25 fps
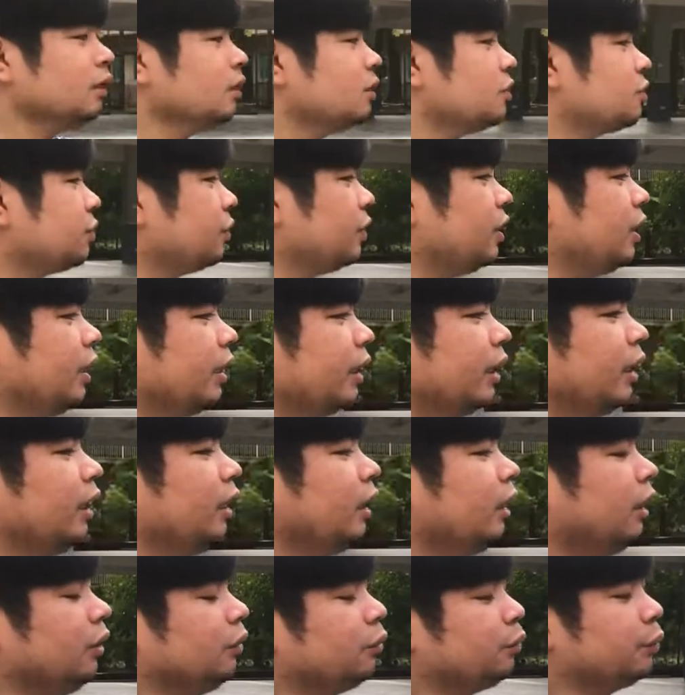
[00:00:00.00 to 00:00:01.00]
So here,
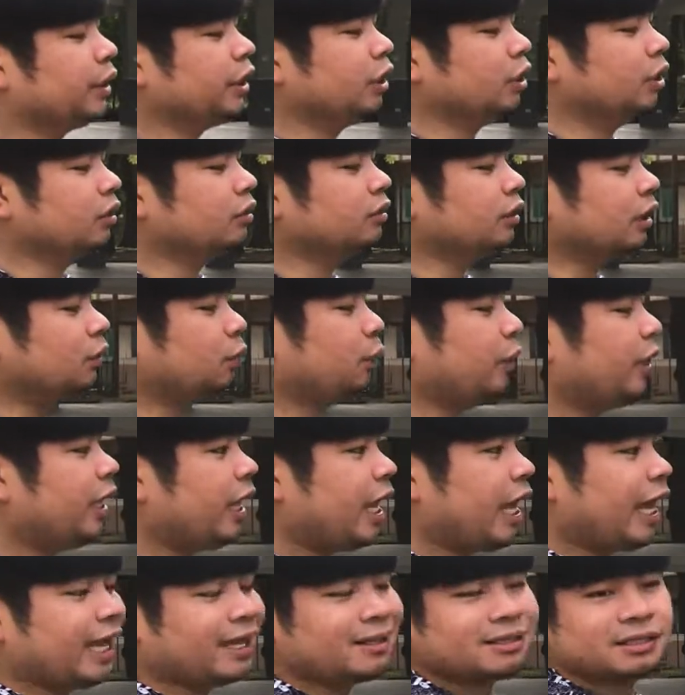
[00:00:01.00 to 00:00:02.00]
we know that when
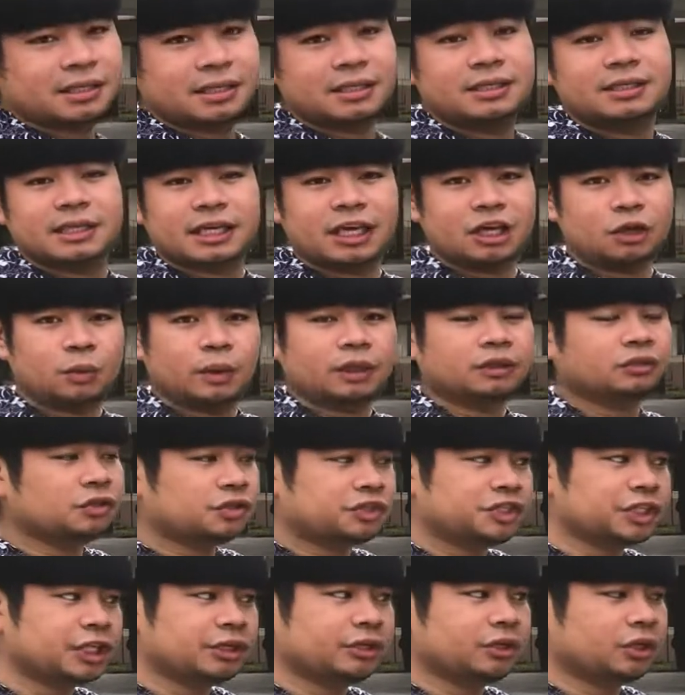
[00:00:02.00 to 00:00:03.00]
x is equal to
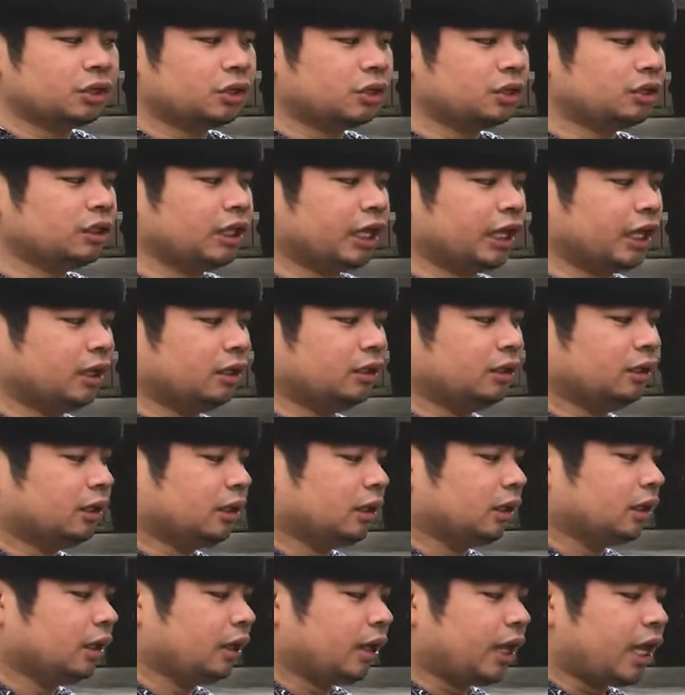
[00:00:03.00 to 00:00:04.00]
0, then
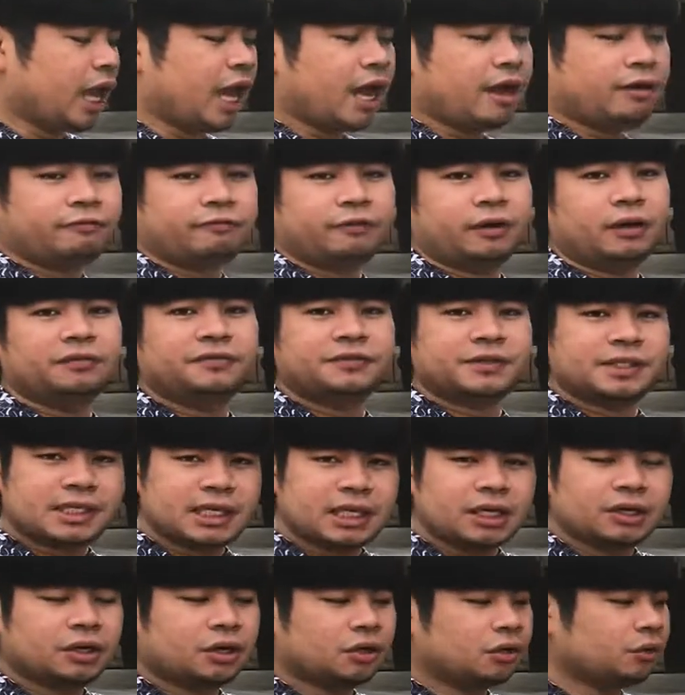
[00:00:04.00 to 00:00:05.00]
f of
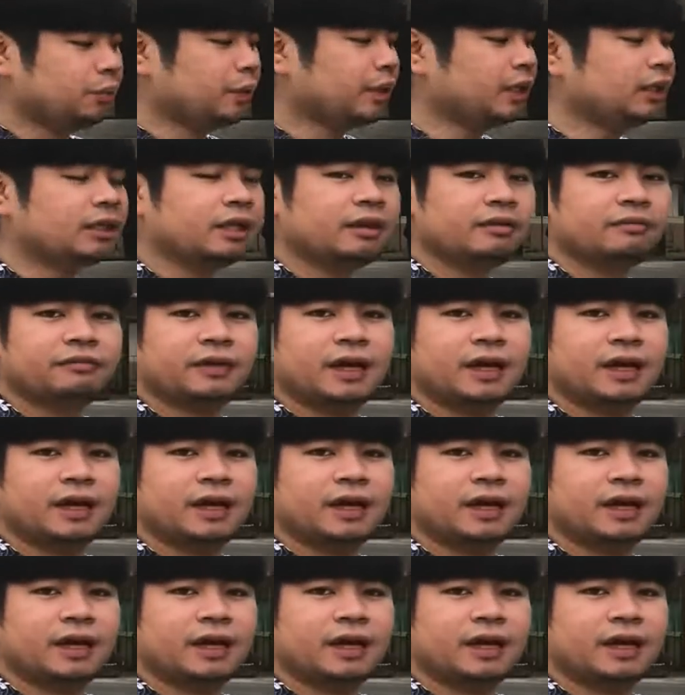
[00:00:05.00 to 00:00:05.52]
0 will give